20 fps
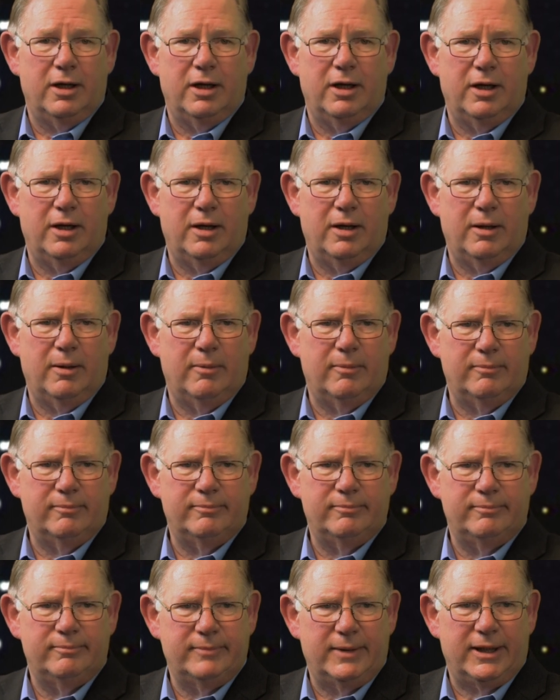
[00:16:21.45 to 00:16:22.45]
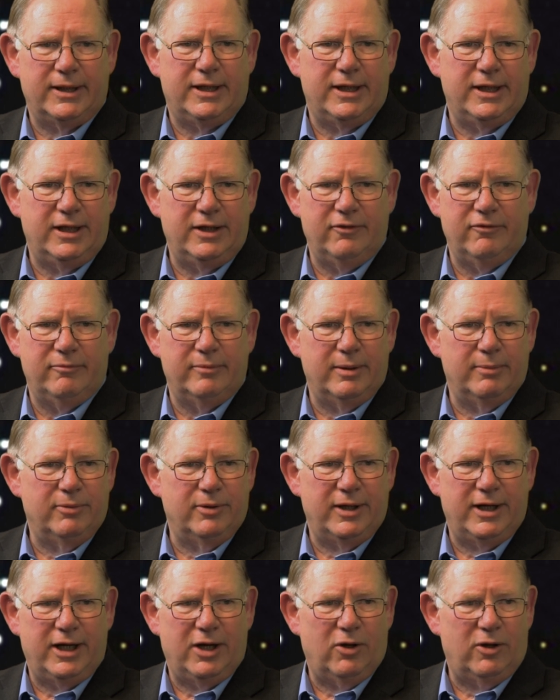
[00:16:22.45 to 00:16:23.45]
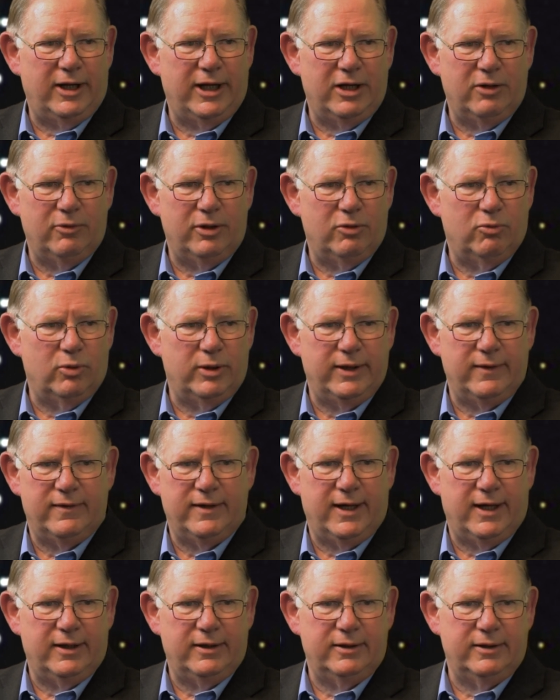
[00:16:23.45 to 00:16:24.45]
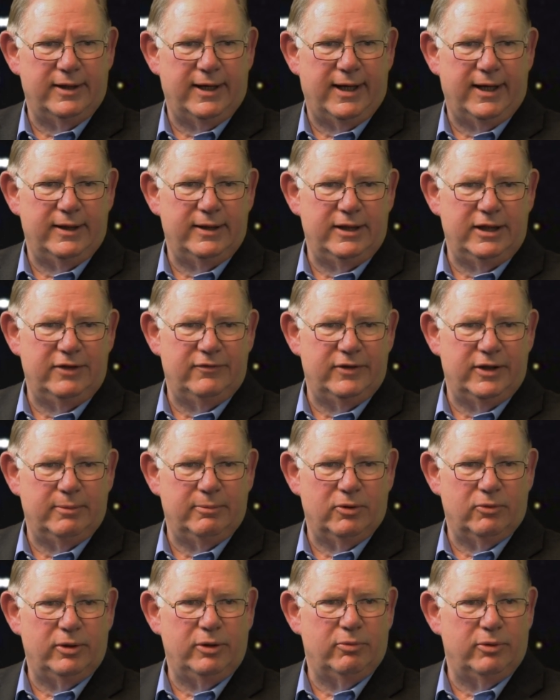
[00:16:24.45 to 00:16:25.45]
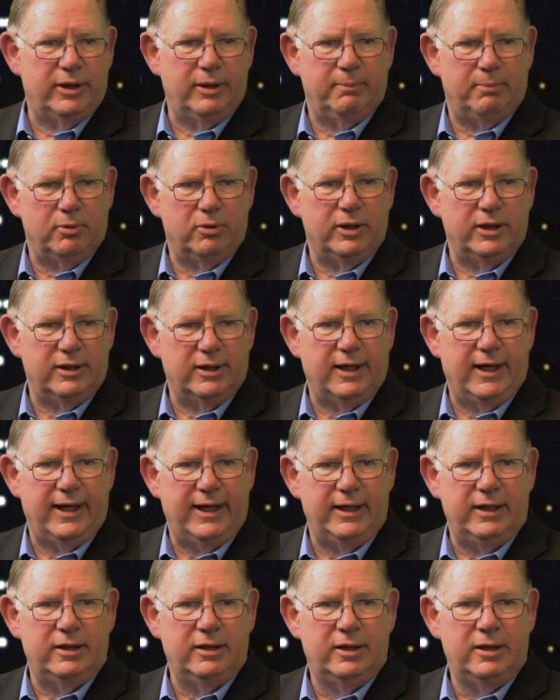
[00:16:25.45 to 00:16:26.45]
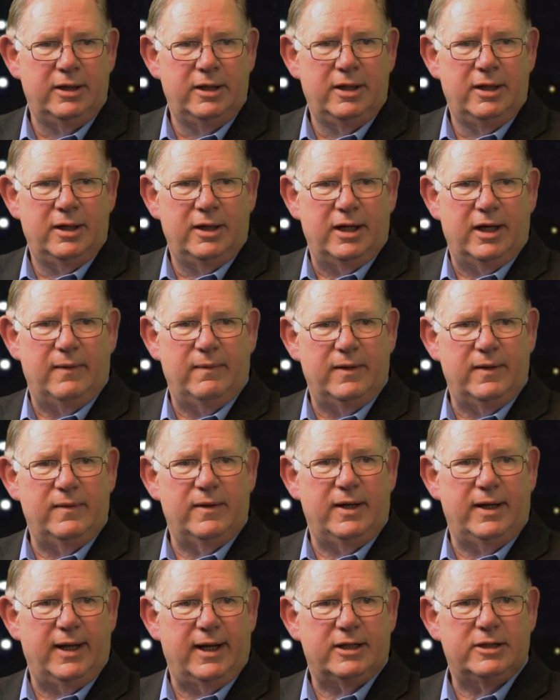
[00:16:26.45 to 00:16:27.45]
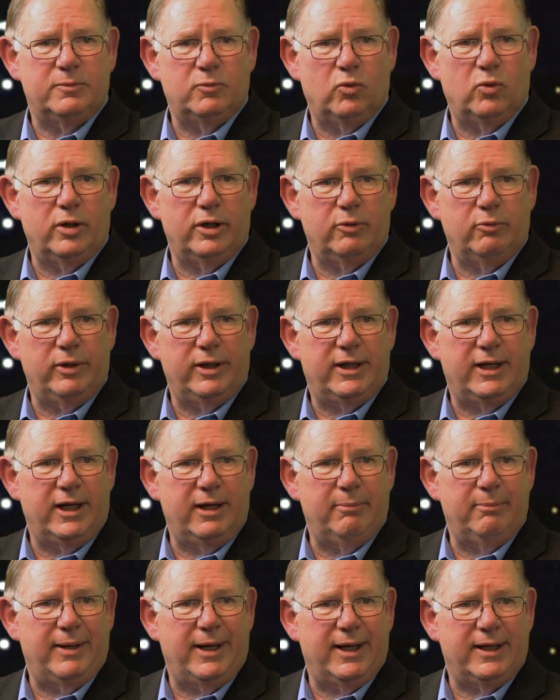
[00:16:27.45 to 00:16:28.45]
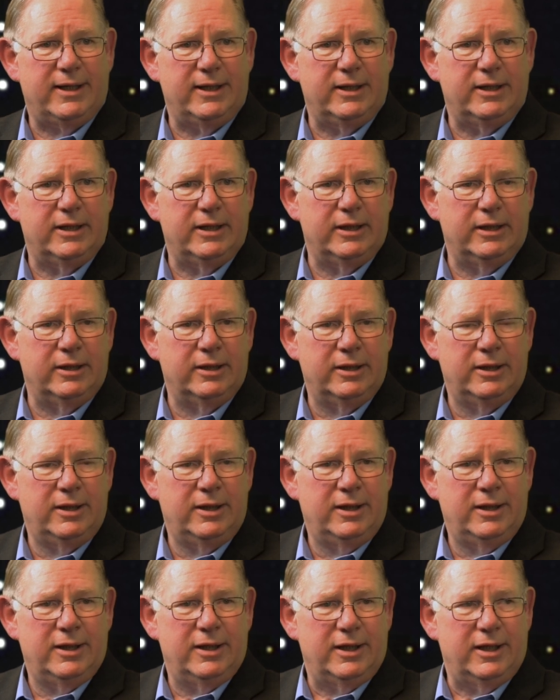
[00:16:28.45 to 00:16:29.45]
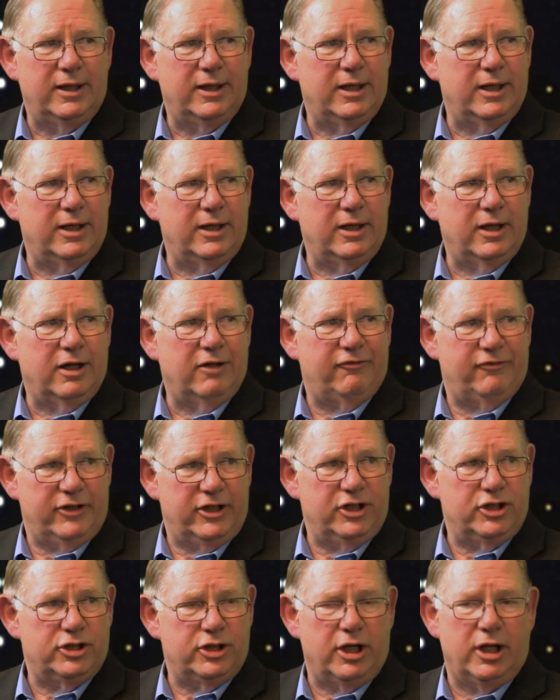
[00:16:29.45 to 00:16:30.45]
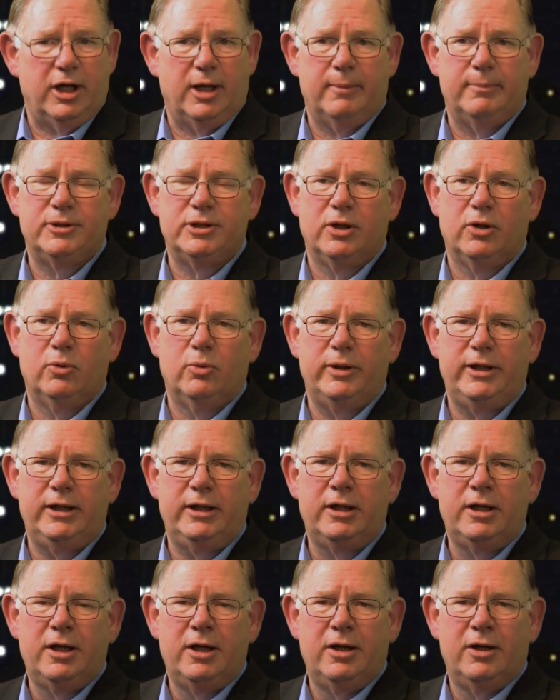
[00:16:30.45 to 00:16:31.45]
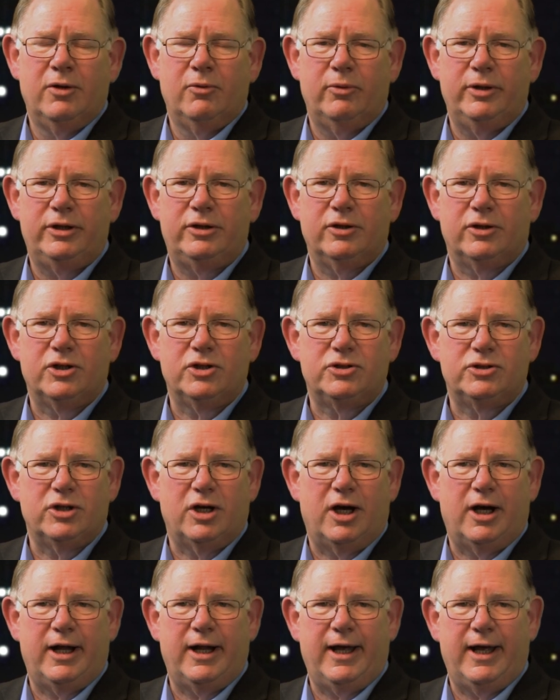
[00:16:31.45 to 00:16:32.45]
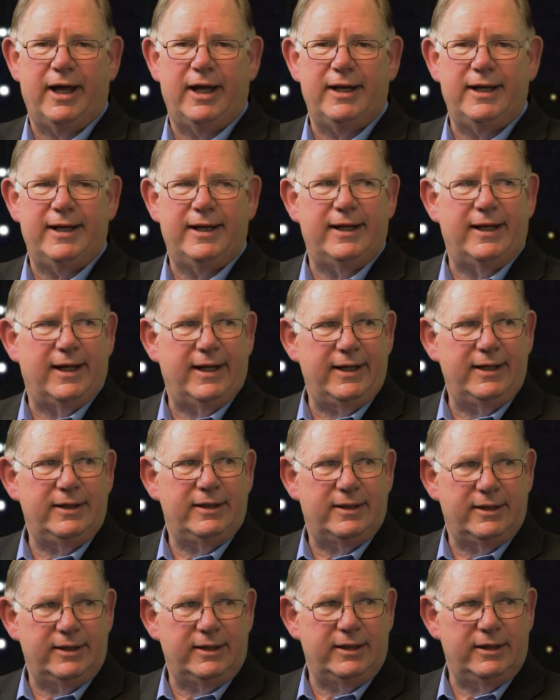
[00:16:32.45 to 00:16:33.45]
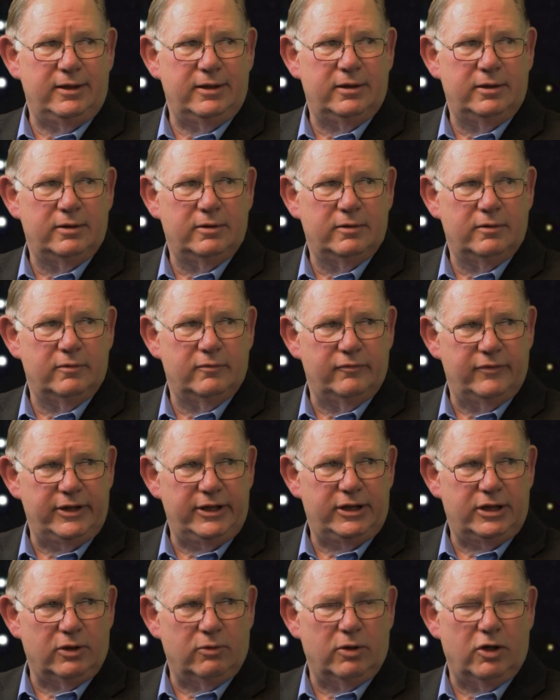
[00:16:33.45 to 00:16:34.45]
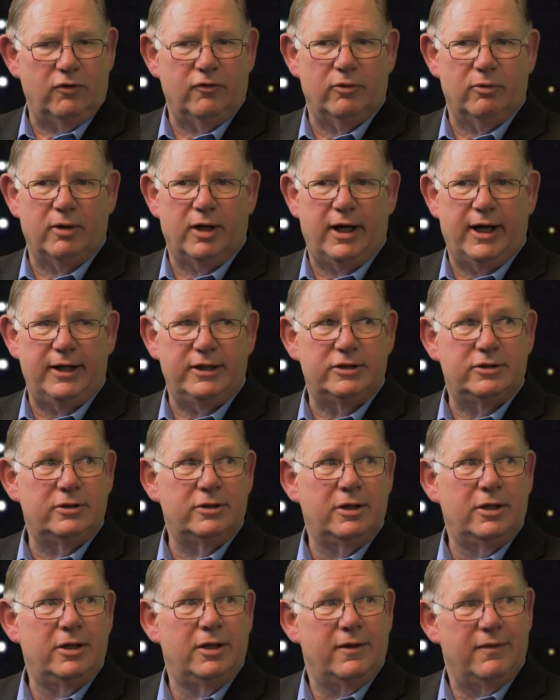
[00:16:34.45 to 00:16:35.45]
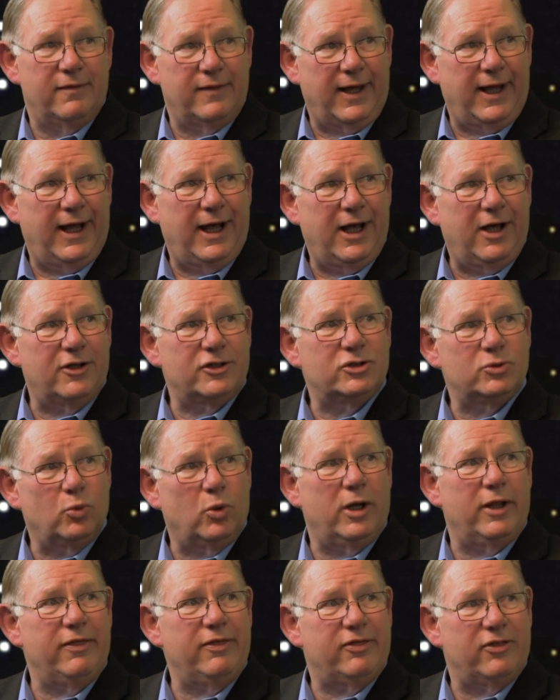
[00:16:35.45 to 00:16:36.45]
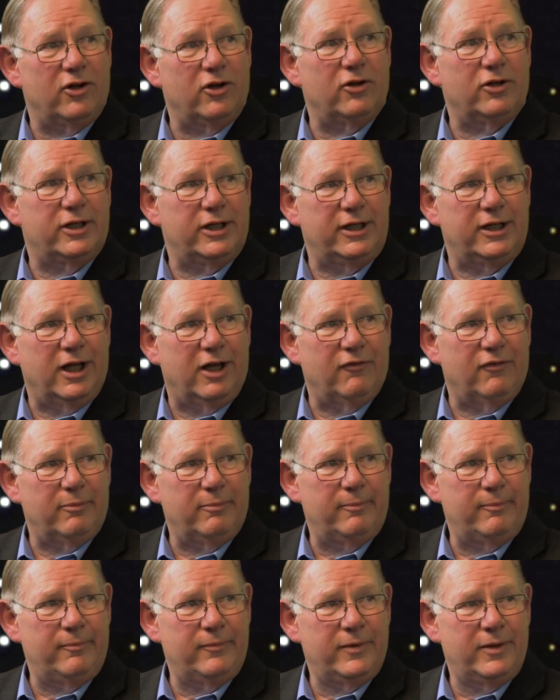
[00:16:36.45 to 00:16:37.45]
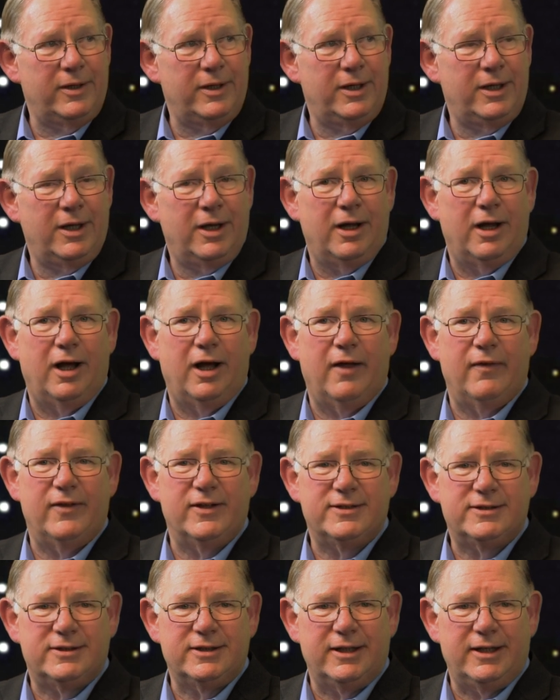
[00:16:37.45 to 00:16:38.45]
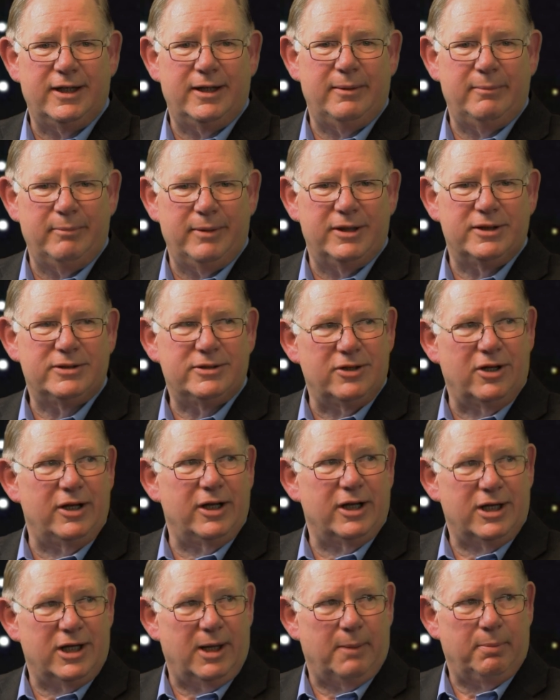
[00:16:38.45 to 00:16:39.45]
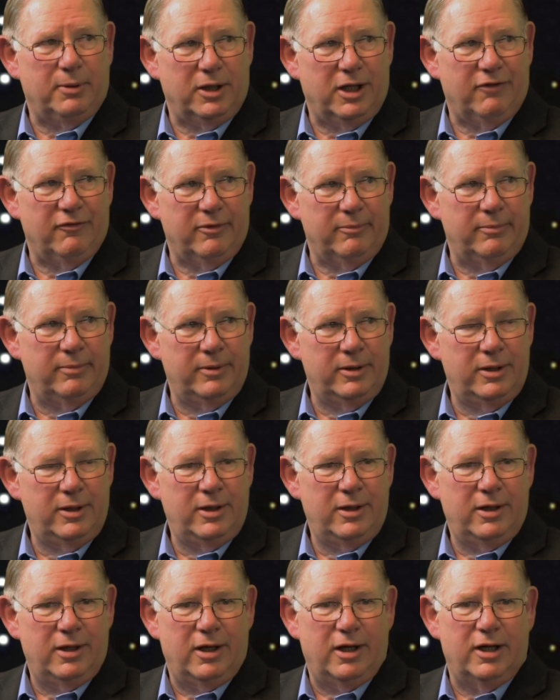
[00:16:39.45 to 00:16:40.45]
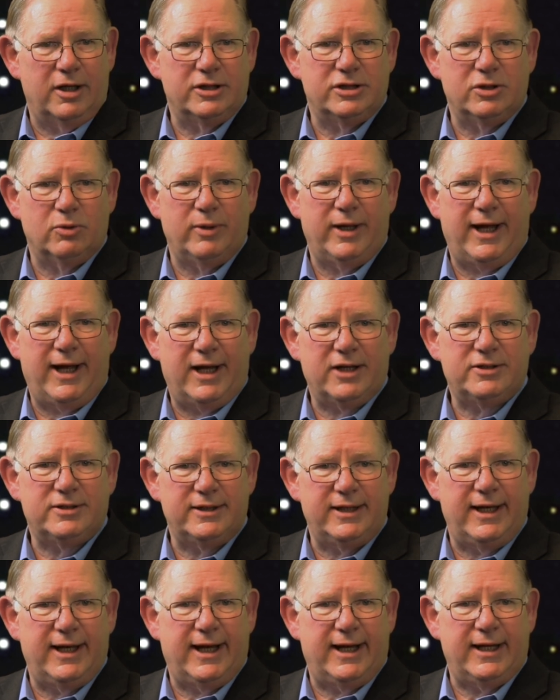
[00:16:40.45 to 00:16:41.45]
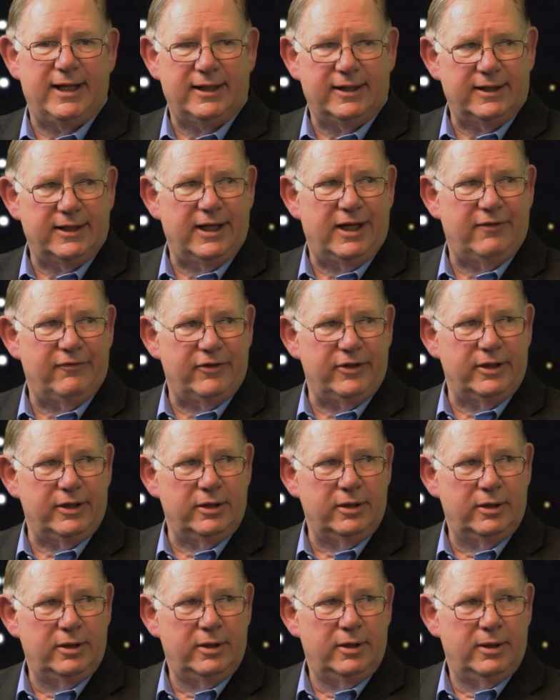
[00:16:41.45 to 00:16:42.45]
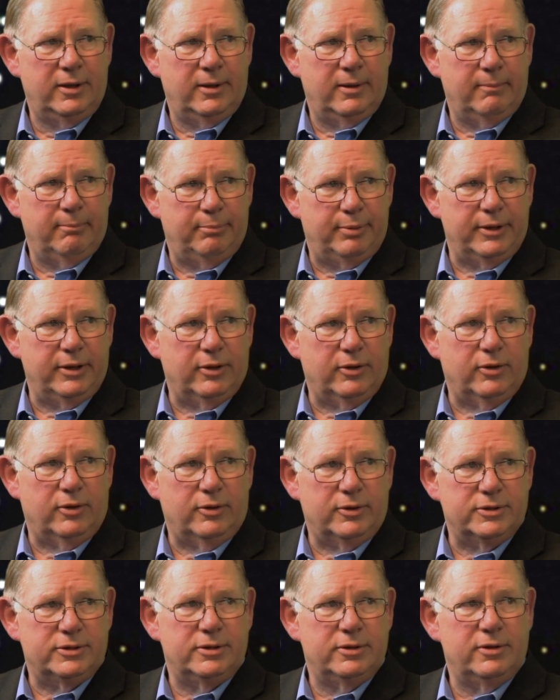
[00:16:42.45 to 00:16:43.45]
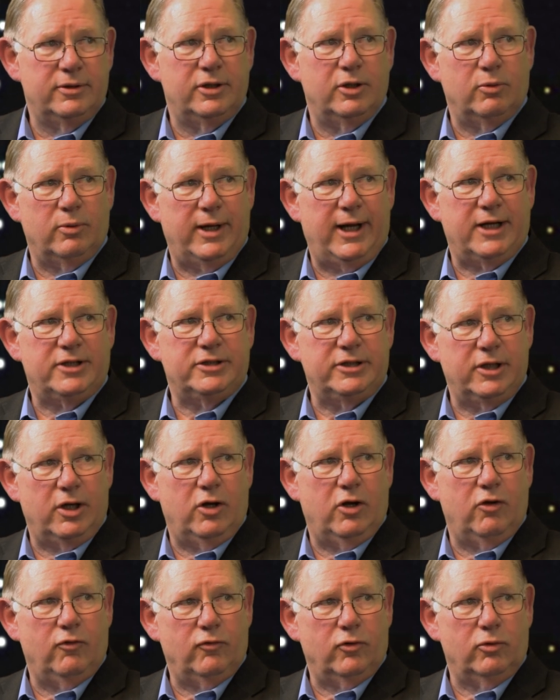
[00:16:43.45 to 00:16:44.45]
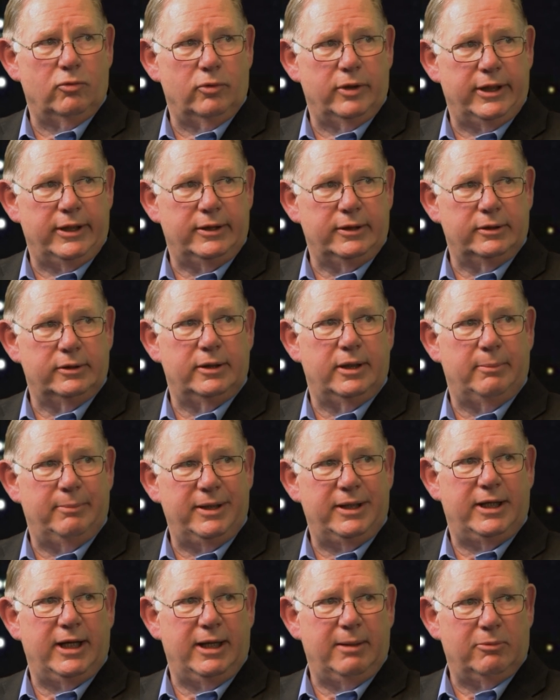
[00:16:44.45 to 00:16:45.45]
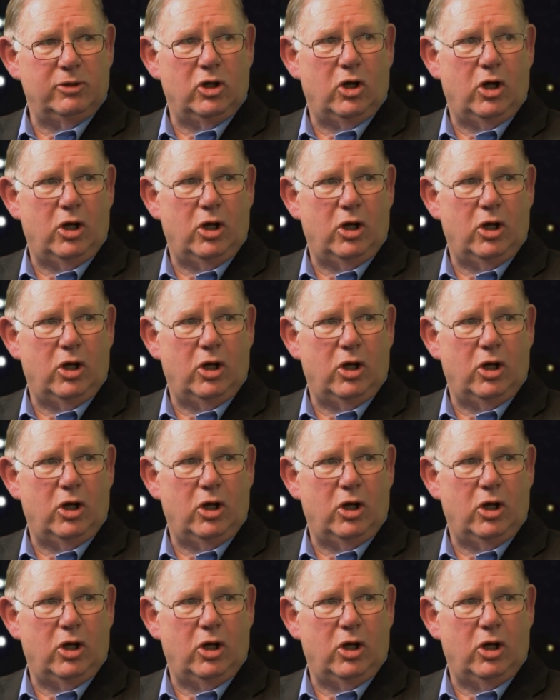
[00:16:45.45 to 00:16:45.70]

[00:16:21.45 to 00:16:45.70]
Um, I can't even remember how late we went that, that evening, but we went pretty late. And then the next morning we came back in and uh, finished it up. So we, we took a shot at 19 veto overrides. The House won 13 of them. Uh, the Senate missed on a couple of them. Uh, so we actually had 11 bills that were actually overridden and became